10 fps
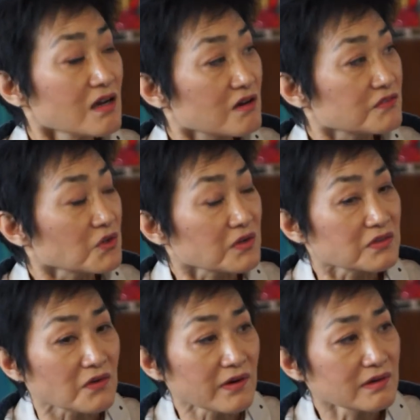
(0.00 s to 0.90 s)
of North
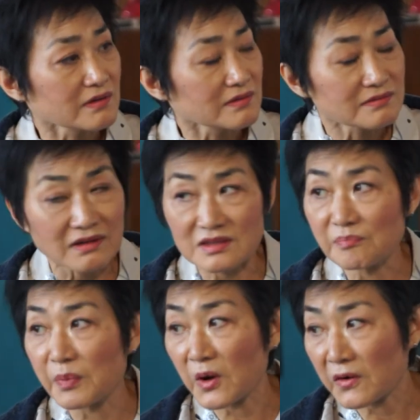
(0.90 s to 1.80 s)
York, not the
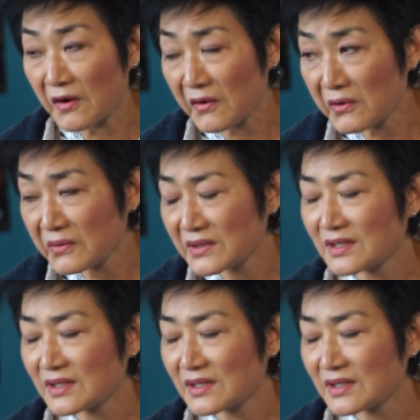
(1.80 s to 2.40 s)
borough.